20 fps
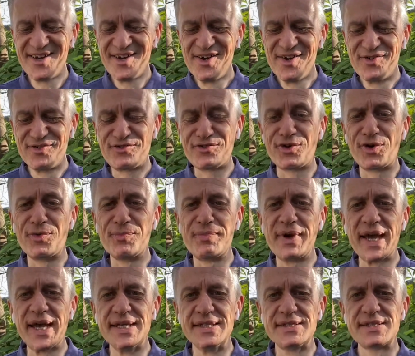from
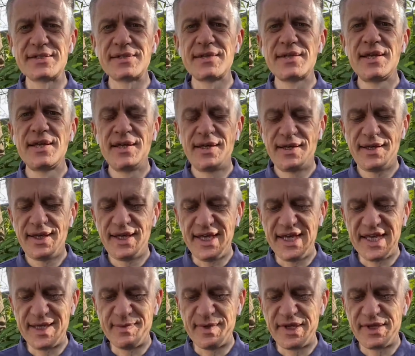bed,
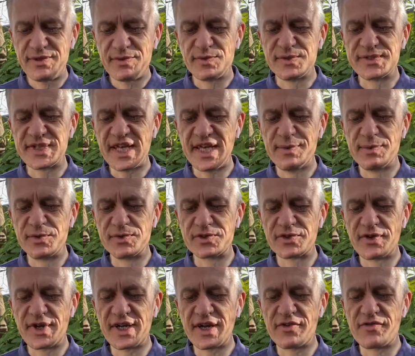Amy was able to
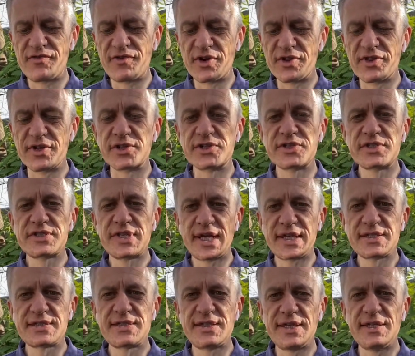write a further
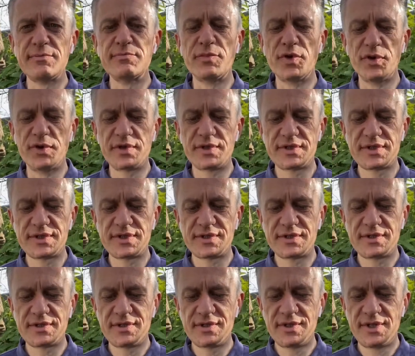16 books,
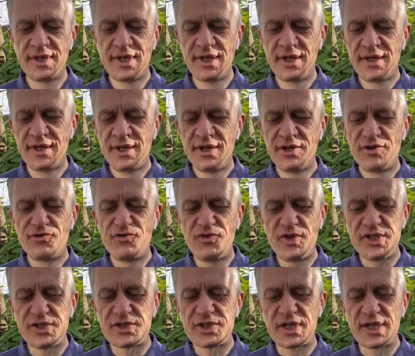
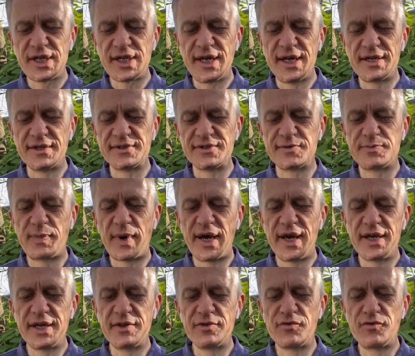reaching and
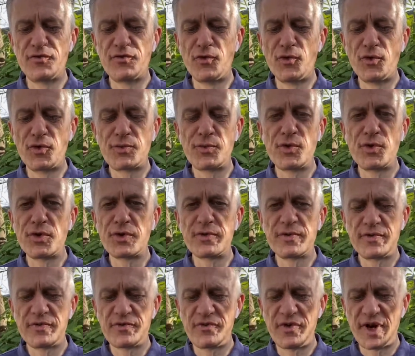inspiring far
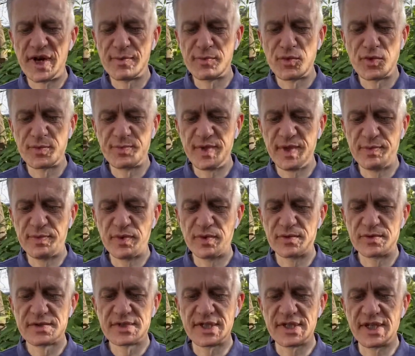more people
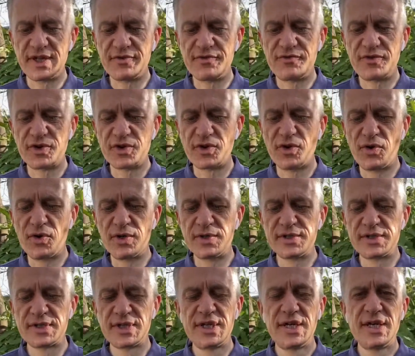to live for God
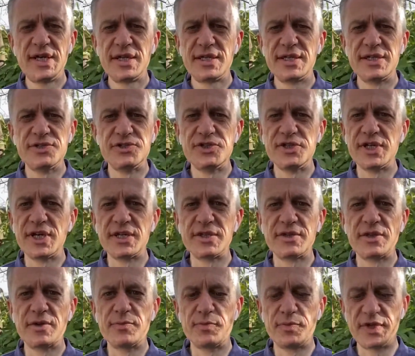than she had
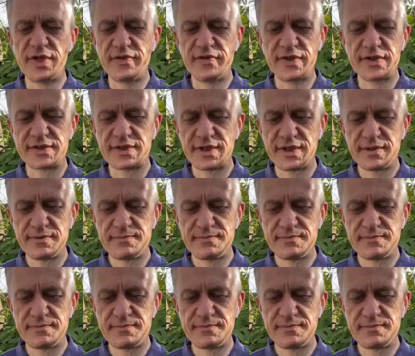done previously.